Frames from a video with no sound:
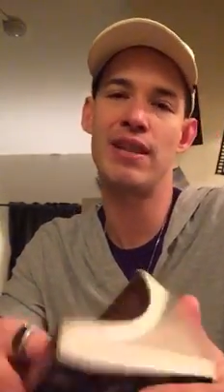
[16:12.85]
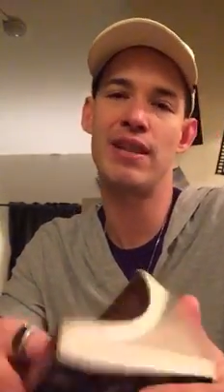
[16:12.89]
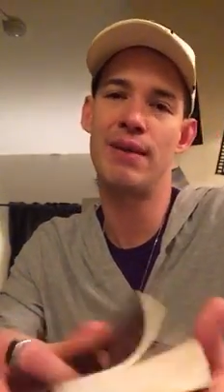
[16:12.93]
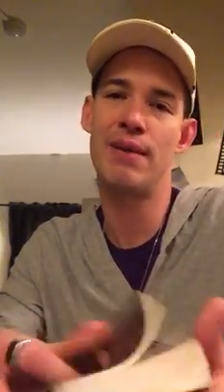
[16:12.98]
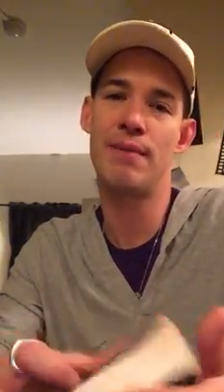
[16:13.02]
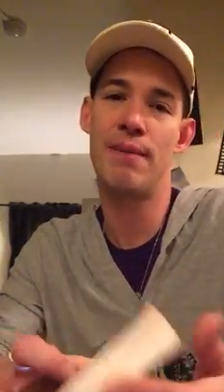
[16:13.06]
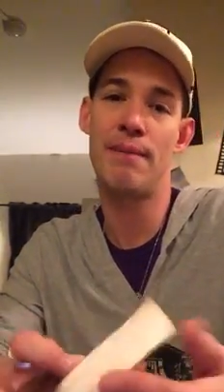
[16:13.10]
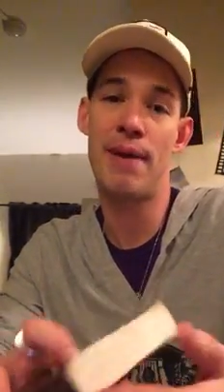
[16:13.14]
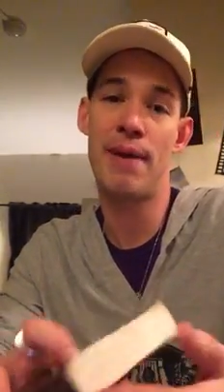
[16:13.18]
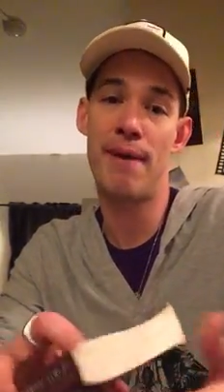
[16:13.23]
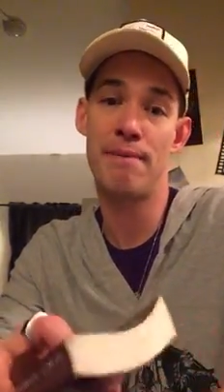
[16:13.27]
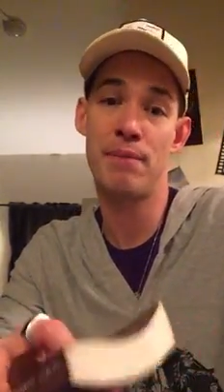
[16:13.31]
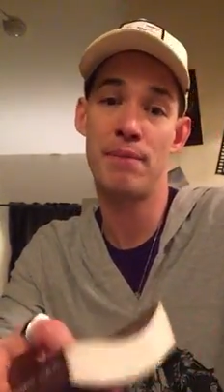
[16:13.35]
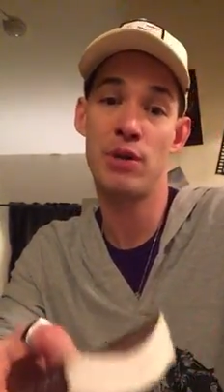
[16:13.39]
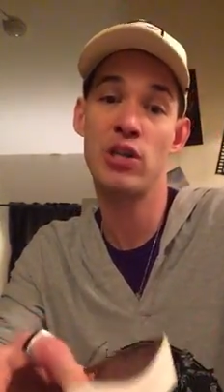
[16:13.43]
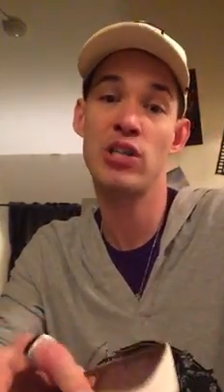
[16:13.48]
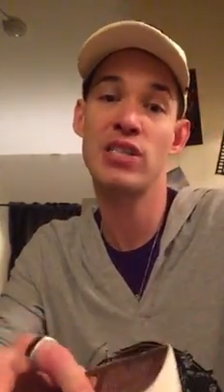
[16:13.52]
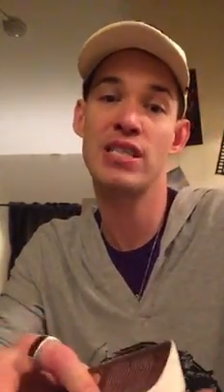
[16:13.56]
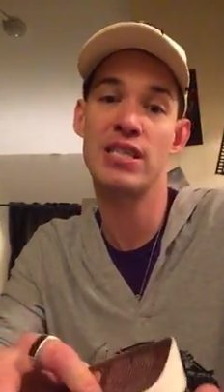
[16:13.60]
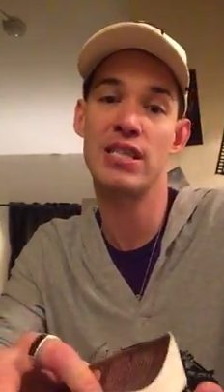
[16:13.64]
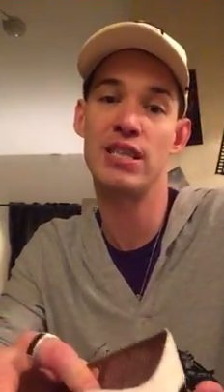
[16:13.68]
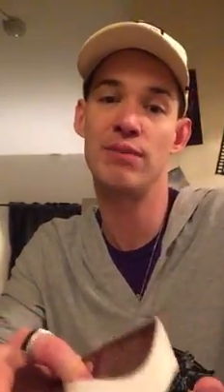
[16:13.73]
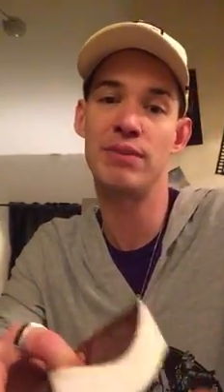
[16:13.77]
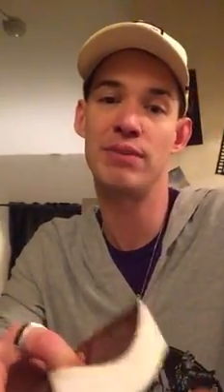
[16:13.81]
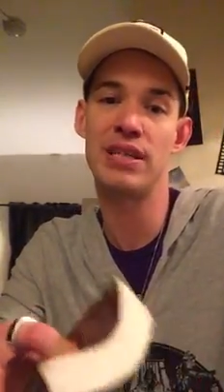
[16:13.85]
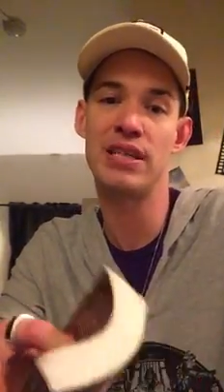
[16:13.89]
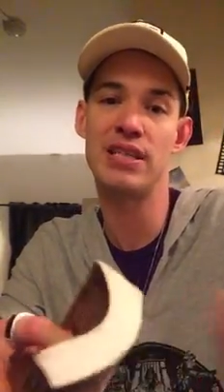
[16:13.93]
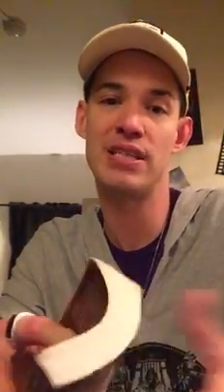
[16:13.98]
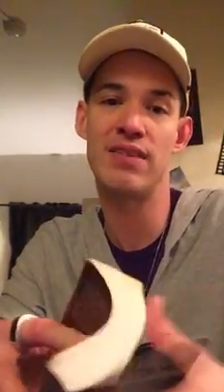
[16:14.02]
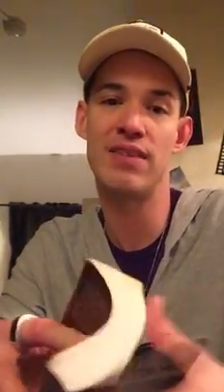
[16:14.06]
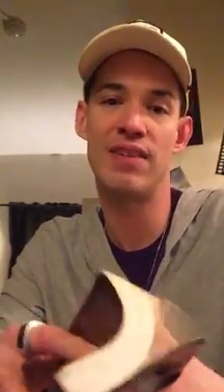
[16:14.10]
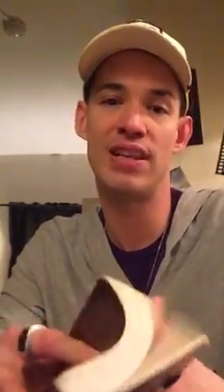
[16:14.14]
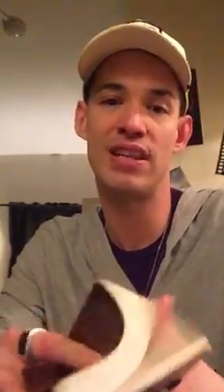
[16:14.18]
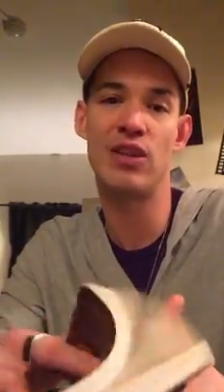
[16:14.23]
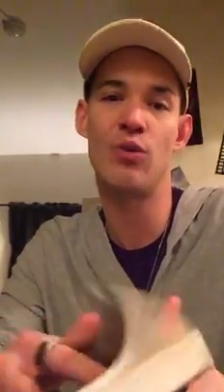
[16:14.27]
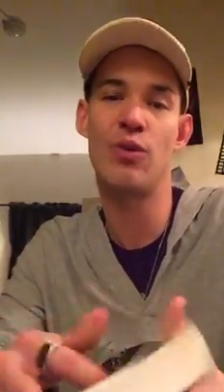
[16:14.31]
that I'm a bad person because
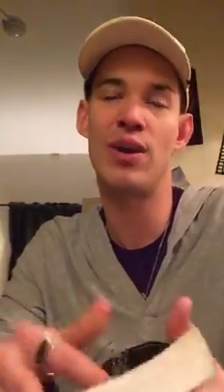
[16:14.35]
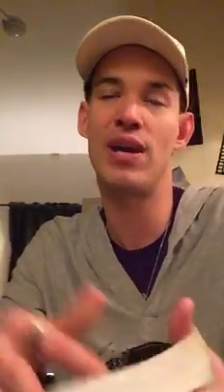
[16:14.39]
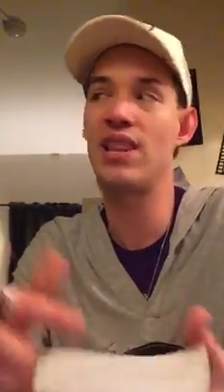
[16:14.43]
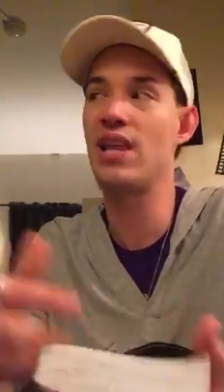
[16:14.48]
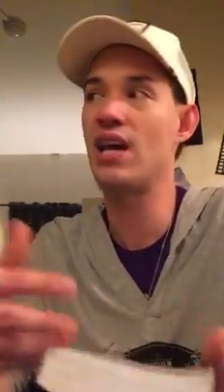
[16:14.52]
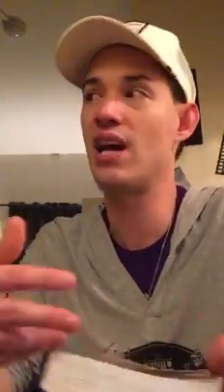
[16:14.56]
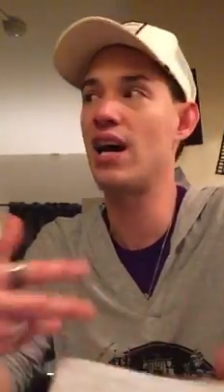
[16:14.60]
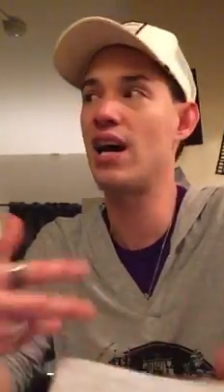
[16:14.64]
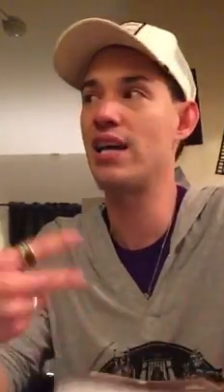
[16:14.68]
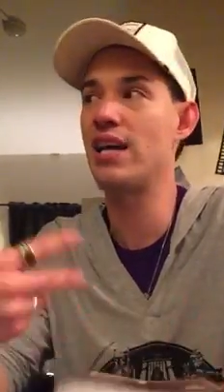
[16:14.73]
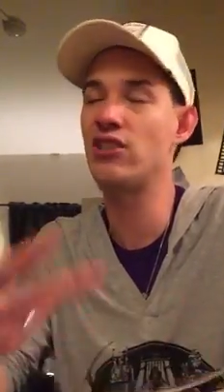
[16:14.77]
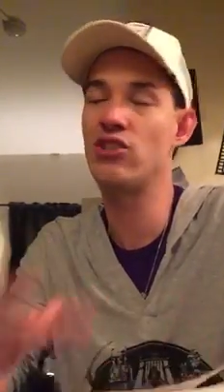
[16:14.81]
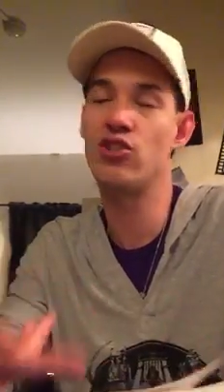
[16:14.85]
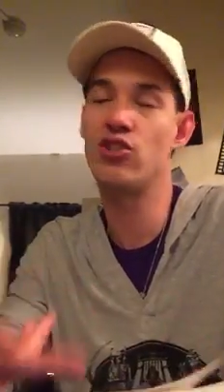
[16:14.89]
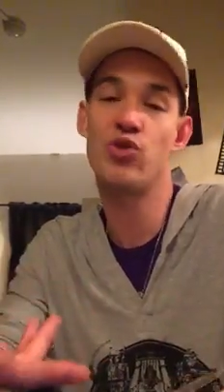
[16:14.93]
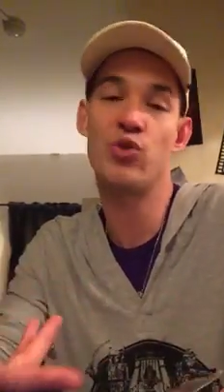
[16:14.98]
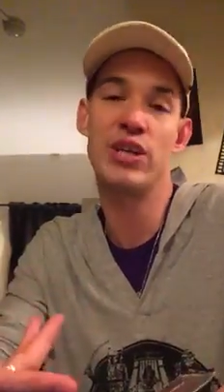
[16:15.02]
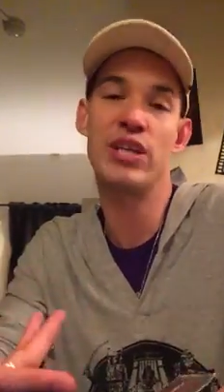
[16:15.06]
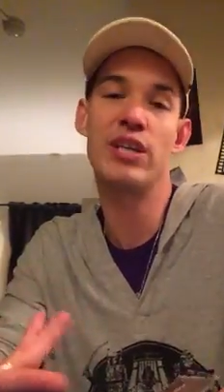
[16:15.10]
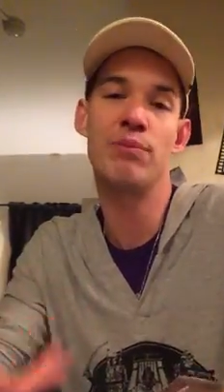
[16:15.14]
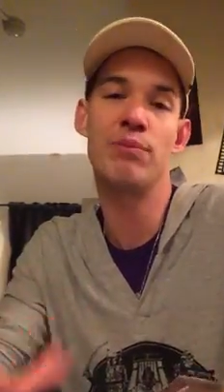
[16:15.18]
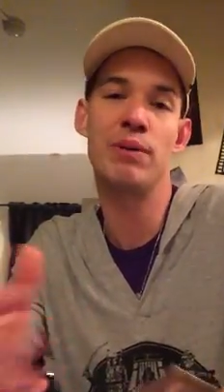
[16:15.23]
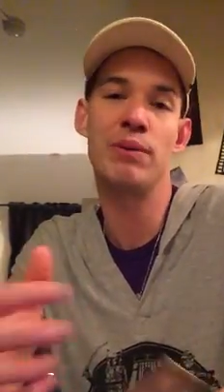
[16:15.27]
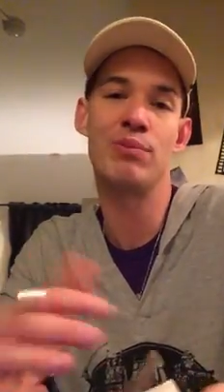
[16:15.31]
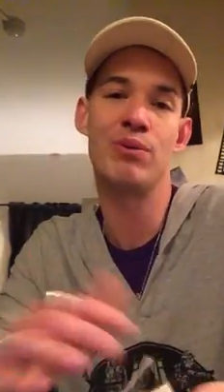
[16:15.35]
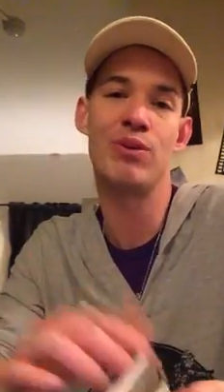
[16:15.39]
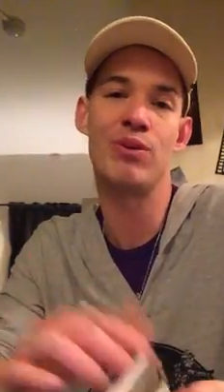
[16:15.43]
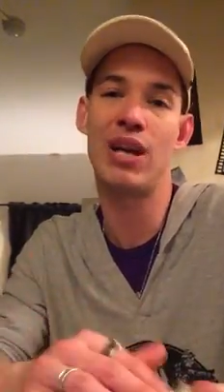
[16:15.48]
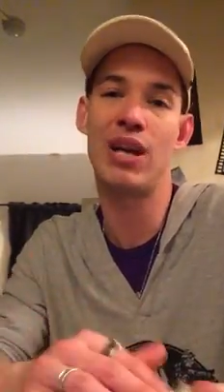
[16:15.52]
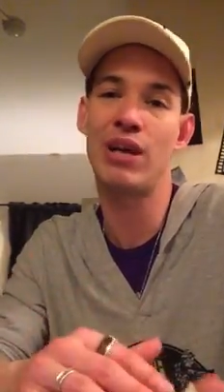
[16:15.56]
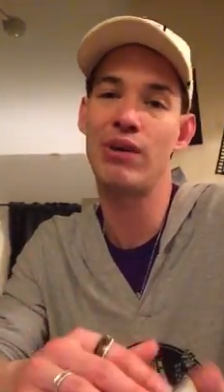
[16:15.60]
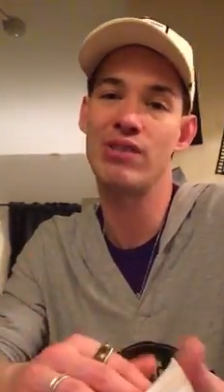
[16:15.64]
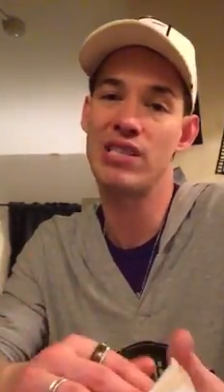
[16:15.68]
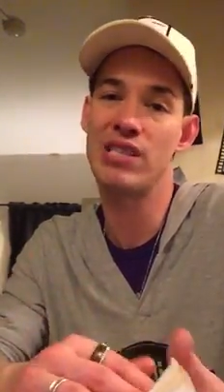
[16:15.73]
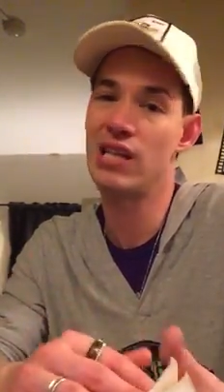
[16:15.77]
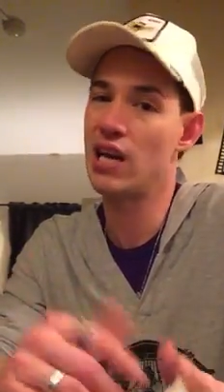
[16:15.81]
of like the way that I treated people when
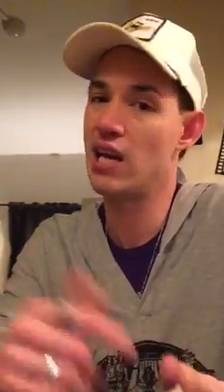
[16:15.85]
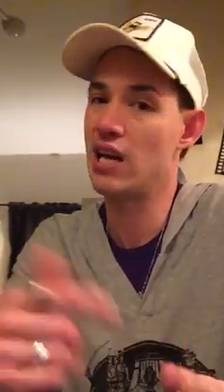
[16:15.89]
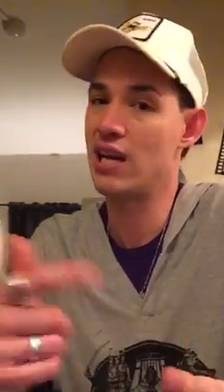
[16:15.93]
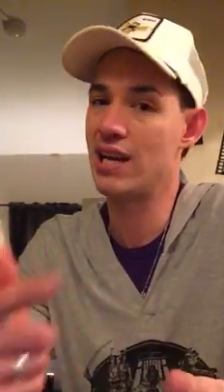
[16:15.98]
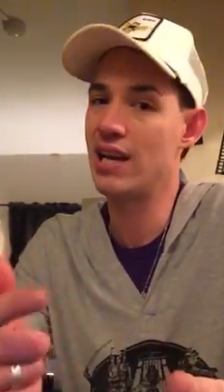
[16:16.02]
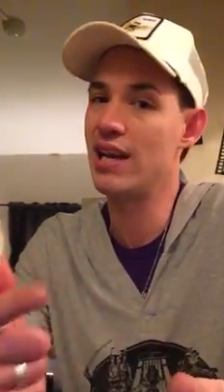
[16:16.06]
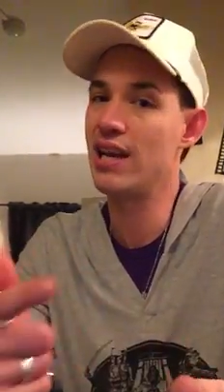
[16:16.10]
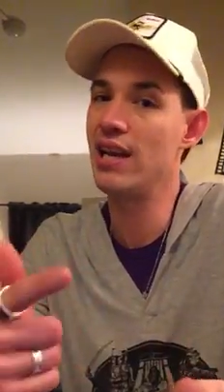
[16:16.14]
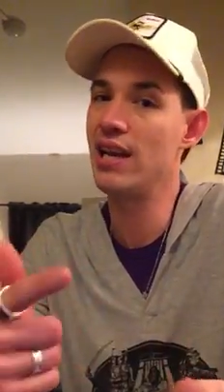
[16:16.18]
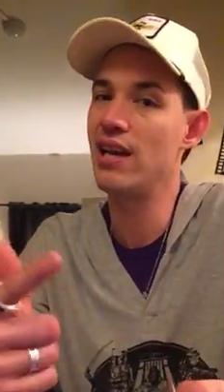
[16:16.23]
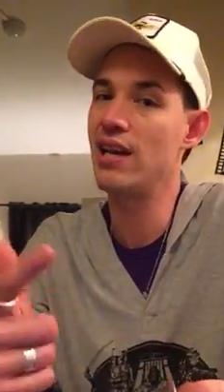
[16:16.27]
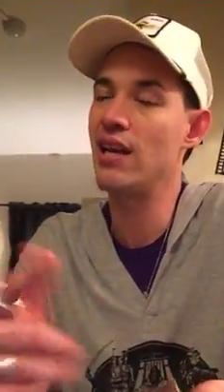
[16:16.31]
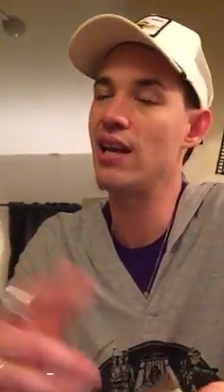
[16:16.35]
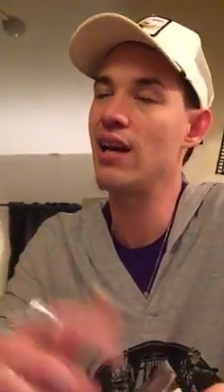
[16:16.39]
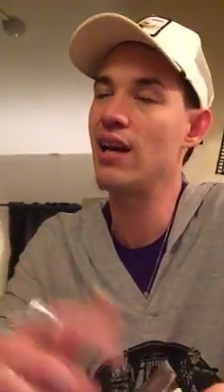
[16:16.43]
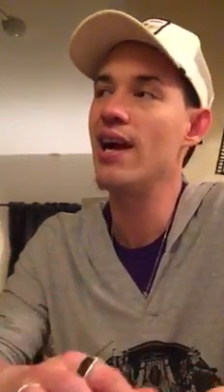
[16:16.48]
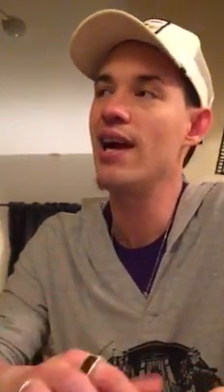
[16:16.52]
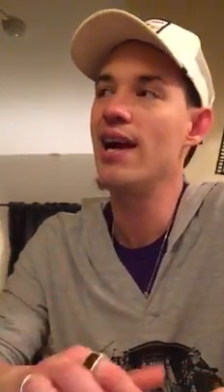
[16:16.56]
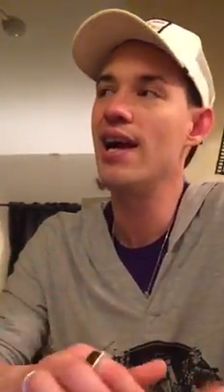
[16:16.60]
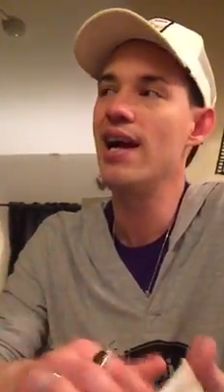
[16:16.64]
I was a young kid.